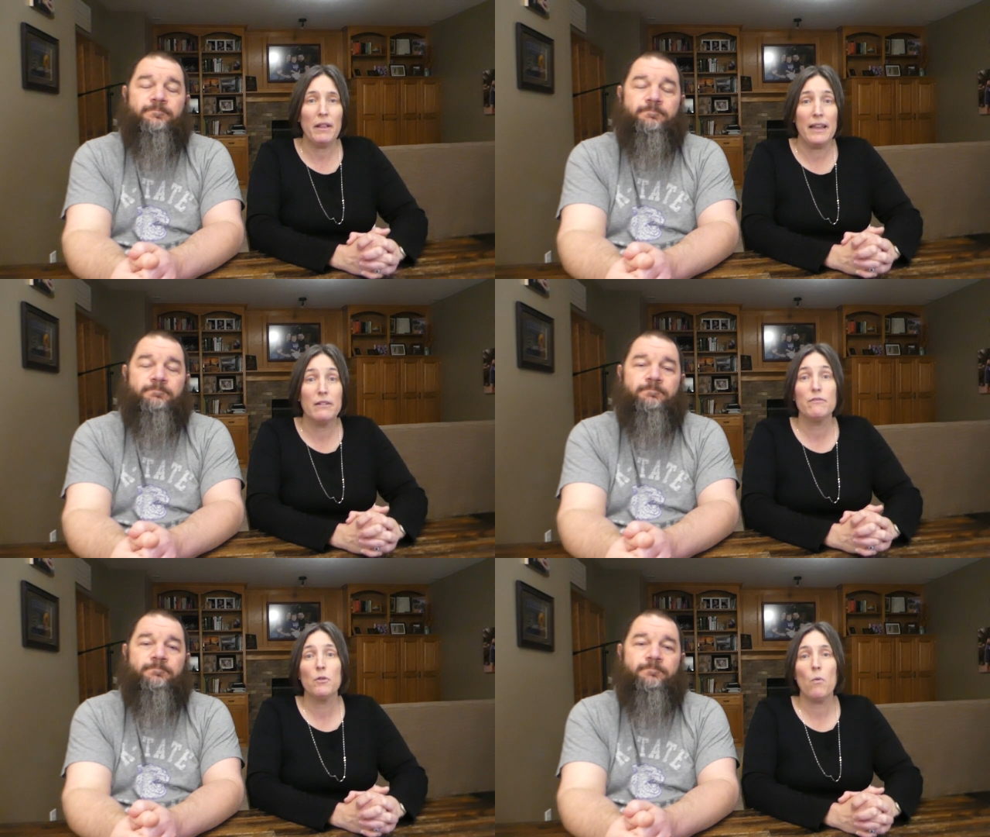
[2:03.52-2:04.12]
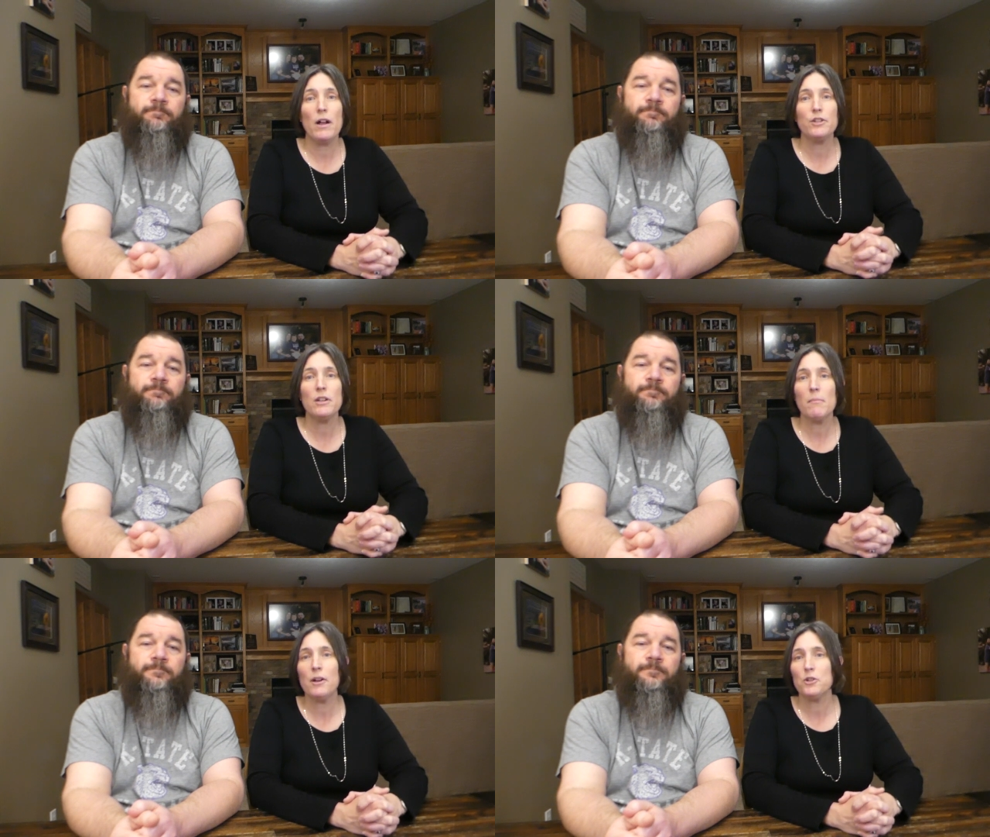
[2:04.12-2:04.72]
Speaker 1: plan for
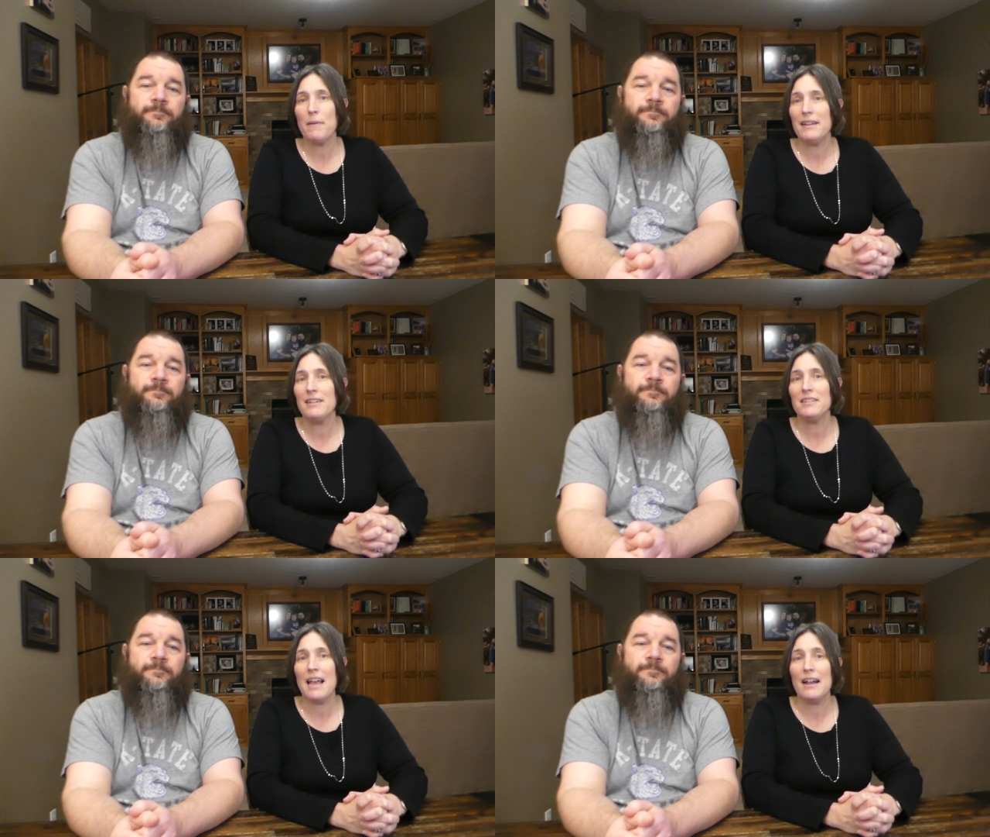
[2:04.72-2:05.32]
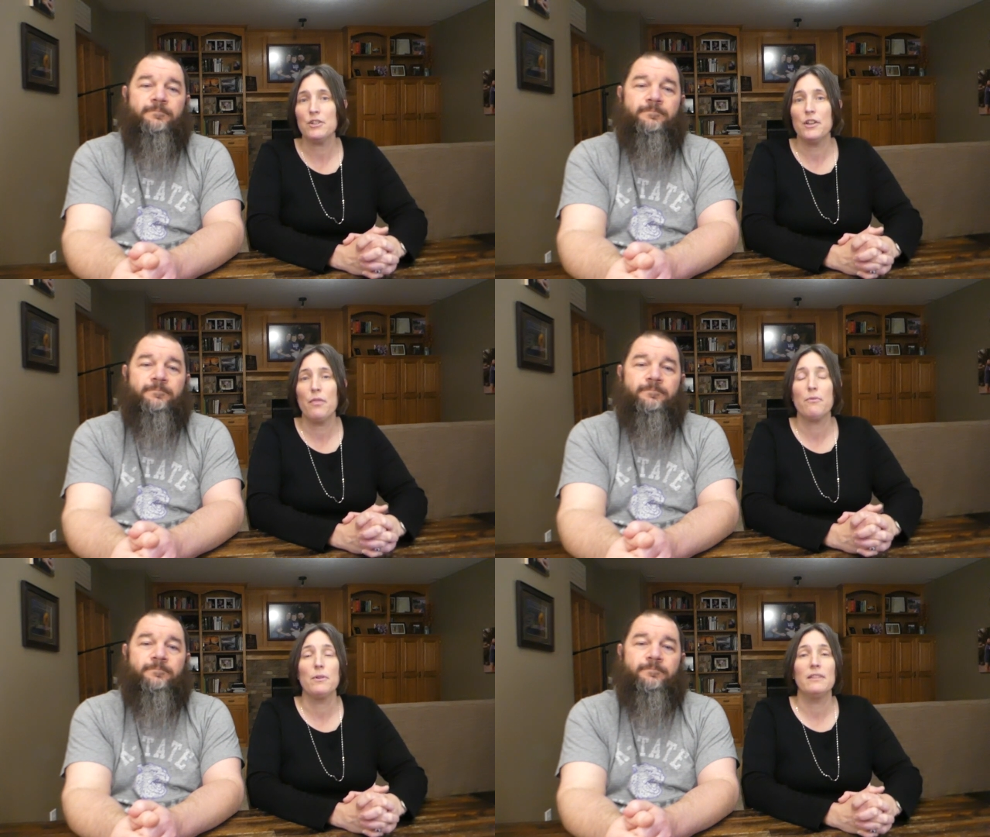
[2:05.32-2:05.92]
watching March Madness
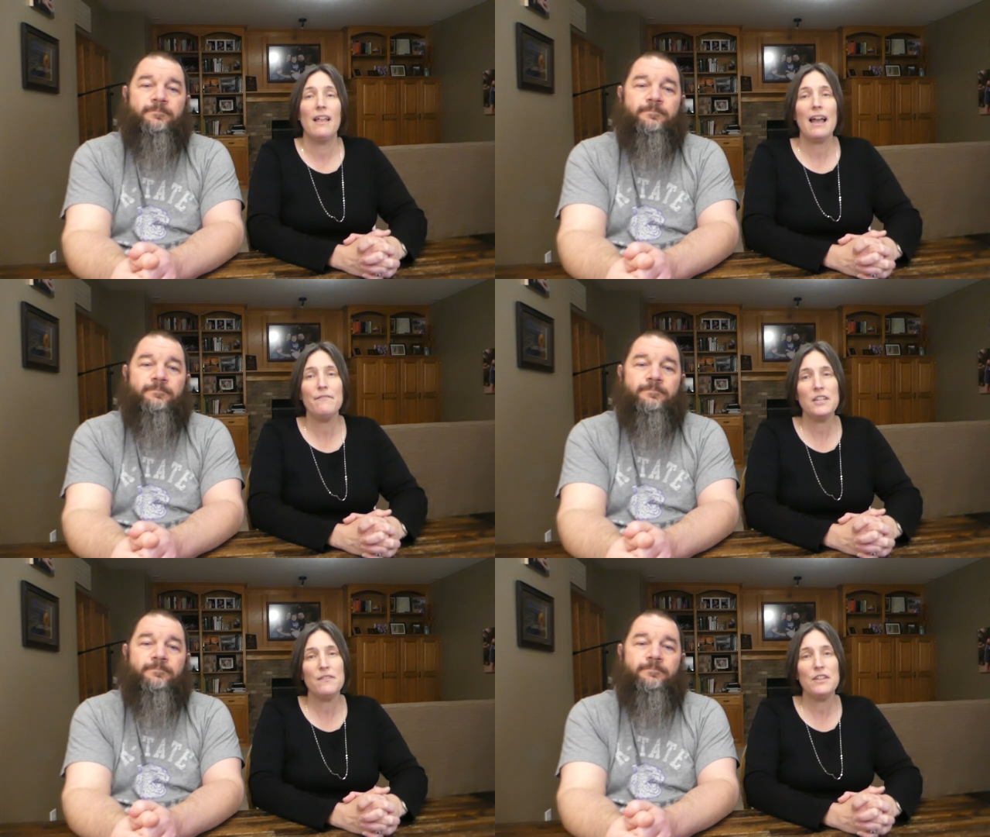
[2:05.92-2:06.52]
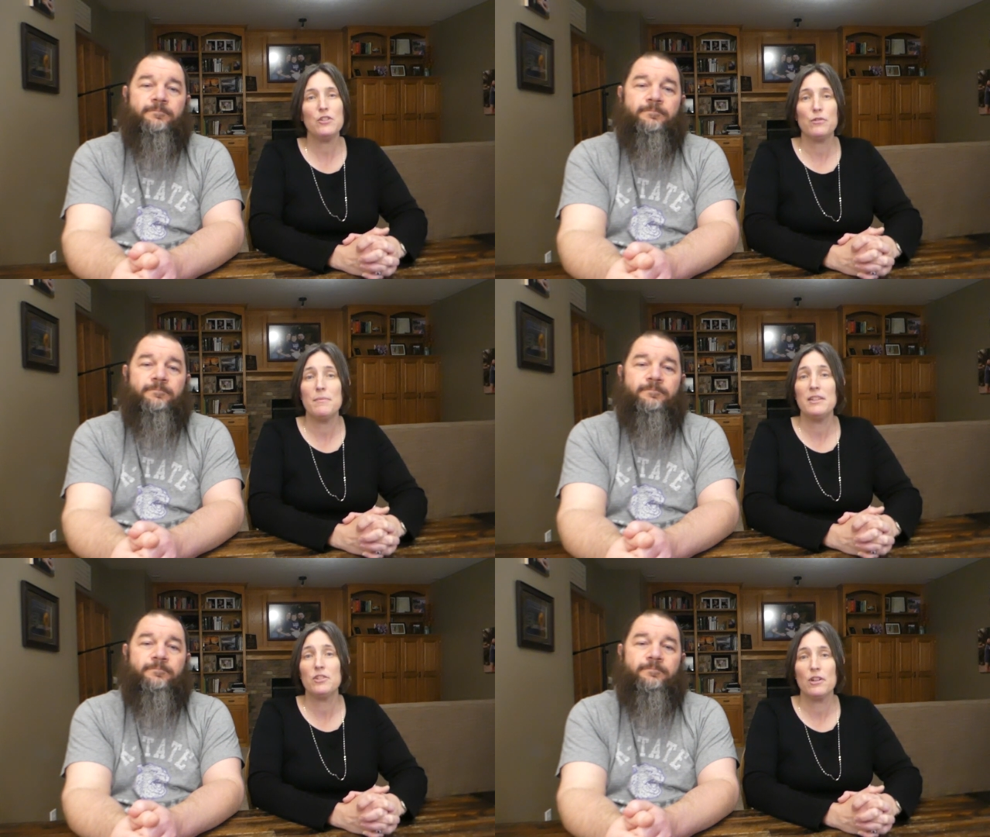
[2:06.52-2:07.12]
action through a live TV
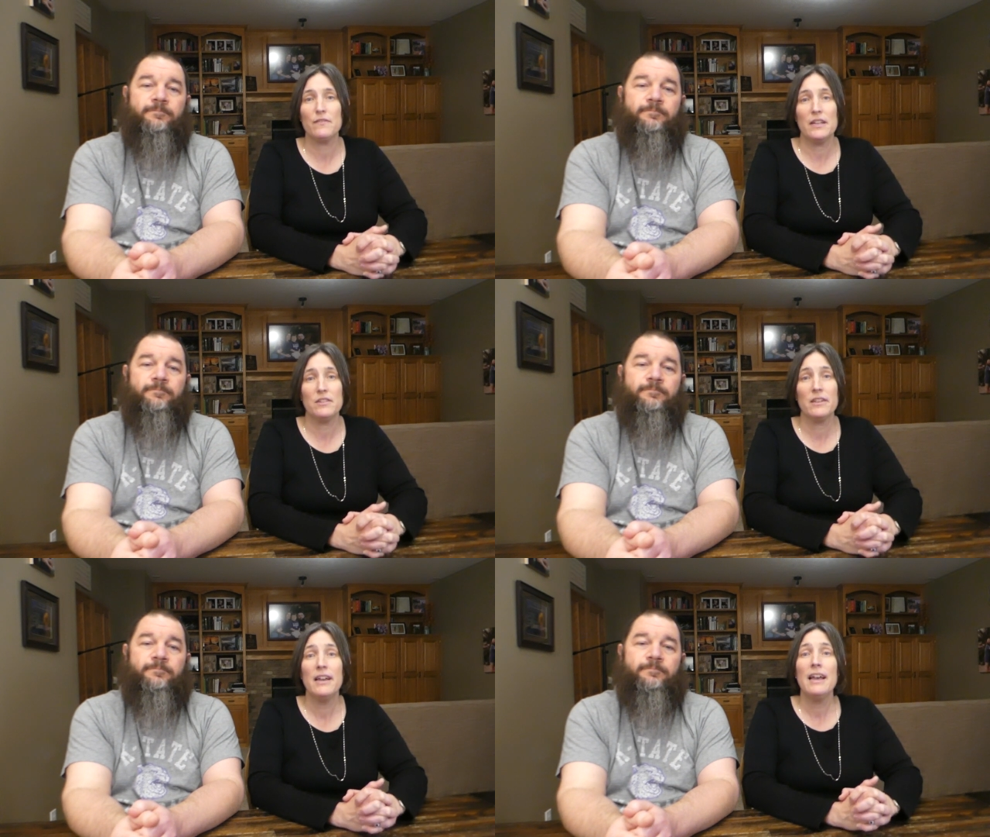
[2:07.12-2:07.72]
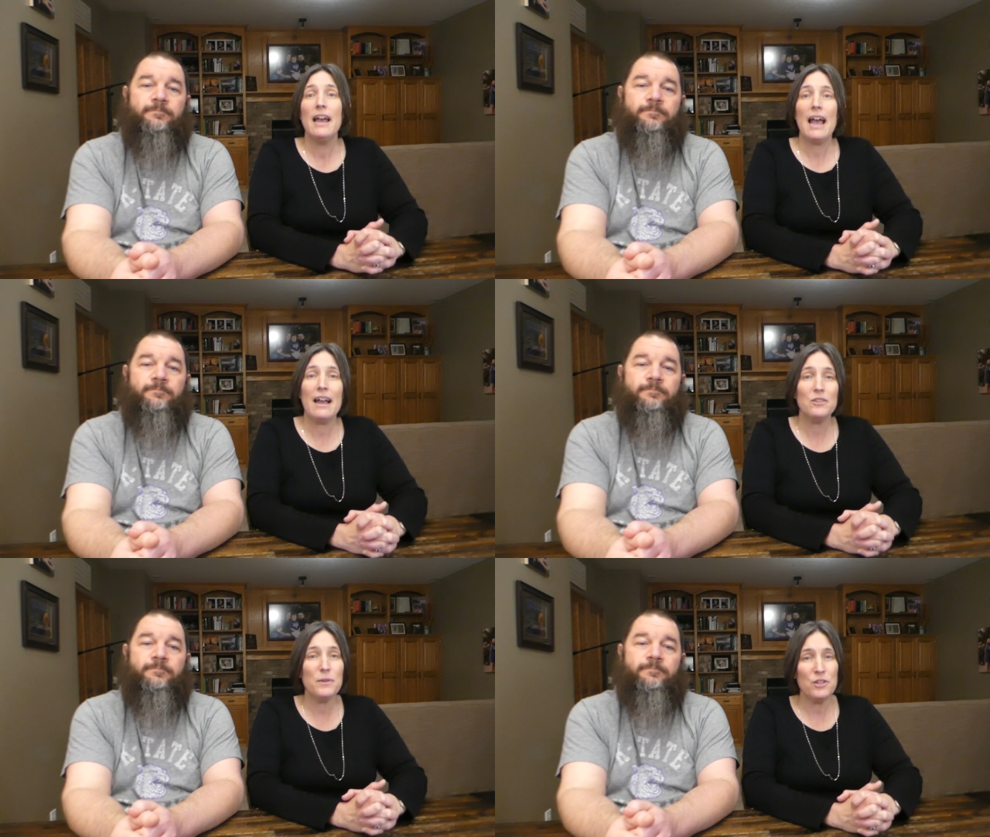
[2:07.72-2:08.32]
streaming service.
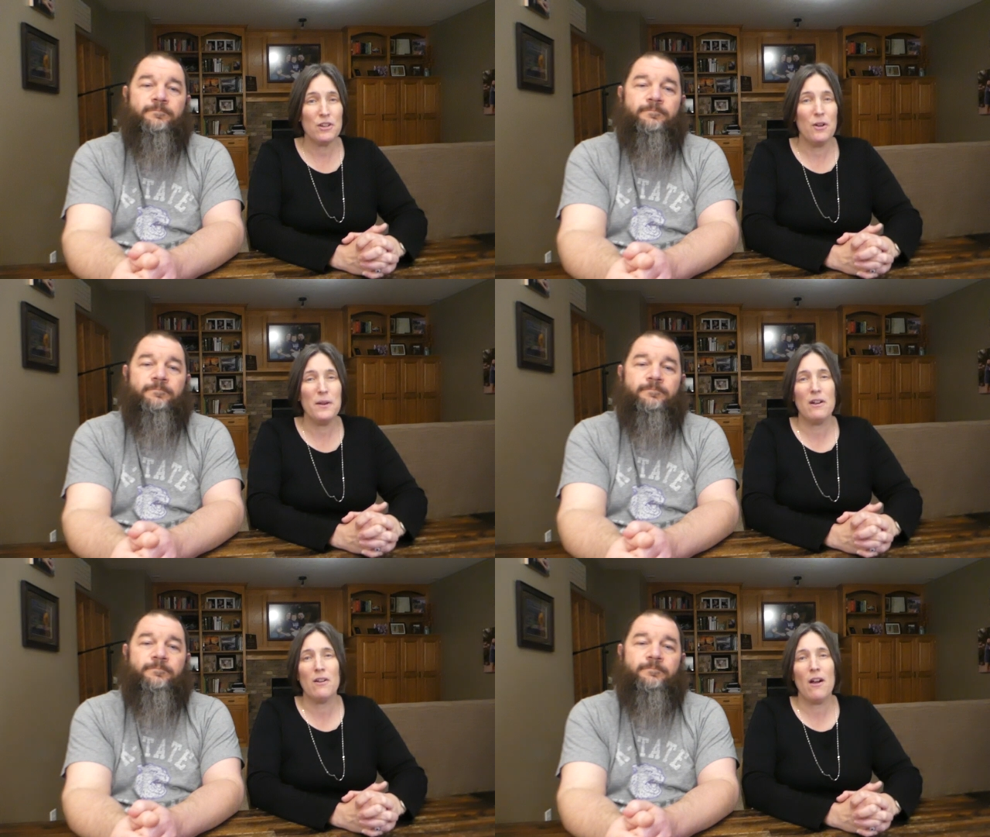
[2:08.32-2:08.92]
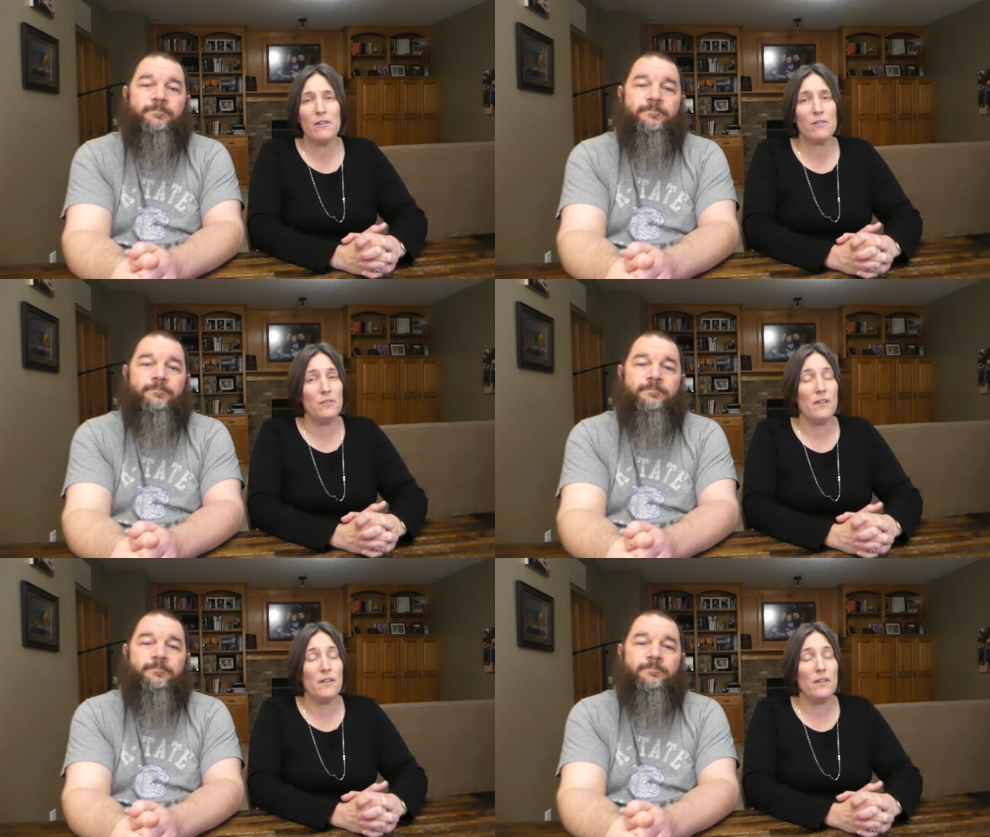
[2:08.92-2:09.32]
As we show in our article